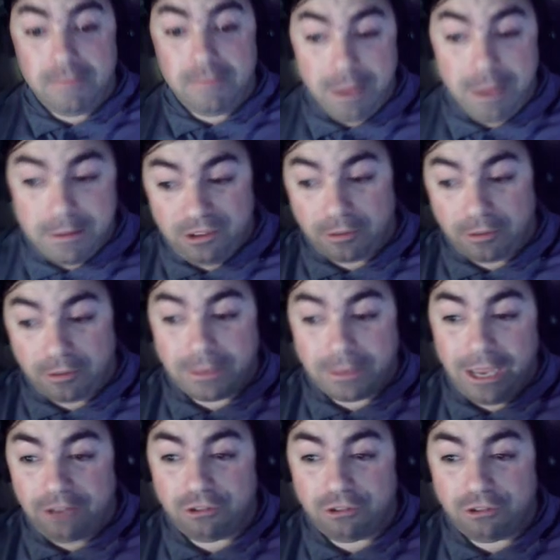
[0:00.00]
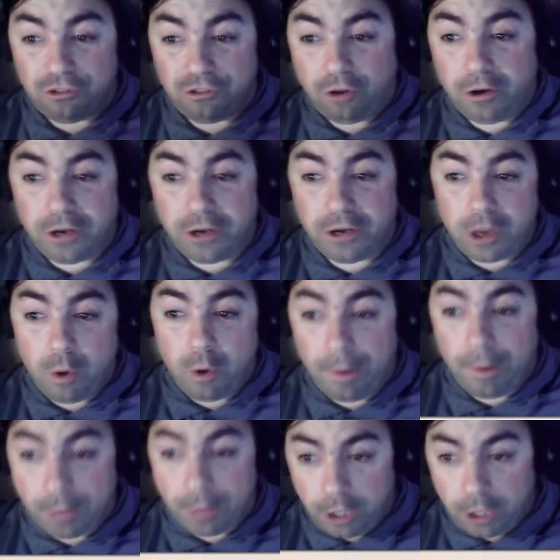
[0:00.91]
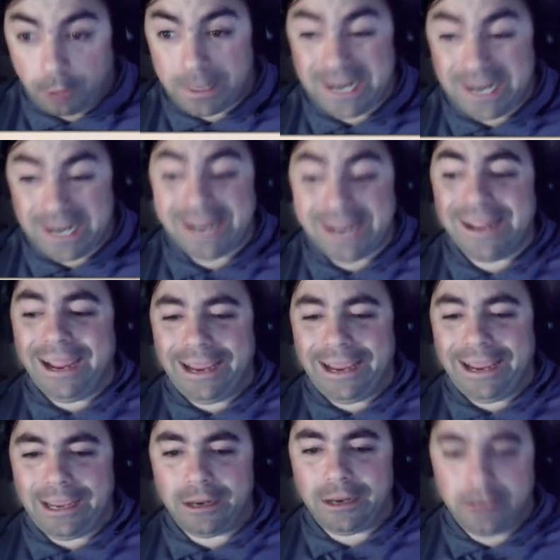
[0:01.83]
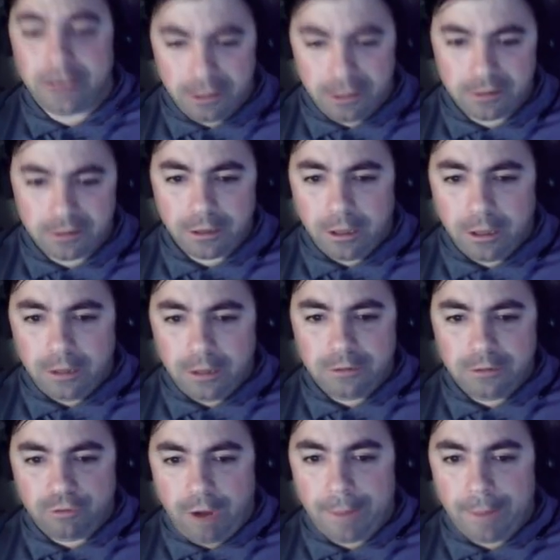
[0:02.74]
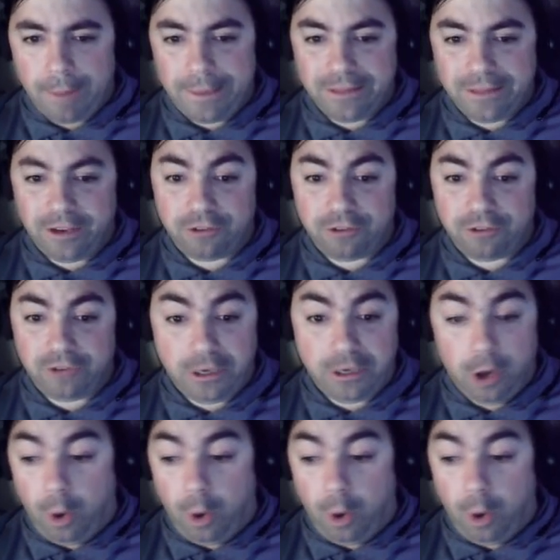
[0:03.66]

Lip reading: maybe some cases starting to go up a little bit and a drop in testing.